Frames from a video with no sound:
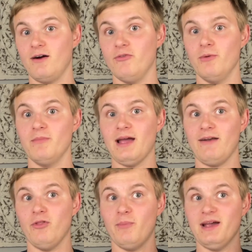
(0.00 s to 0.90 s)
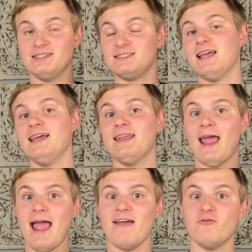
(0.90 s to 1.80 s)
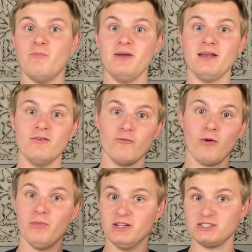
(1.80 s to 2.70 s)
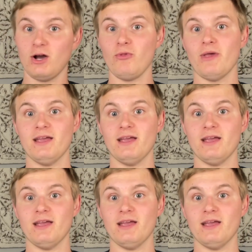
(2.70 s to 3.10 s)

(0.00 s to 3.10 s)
of them out of the past 10 have been from the South,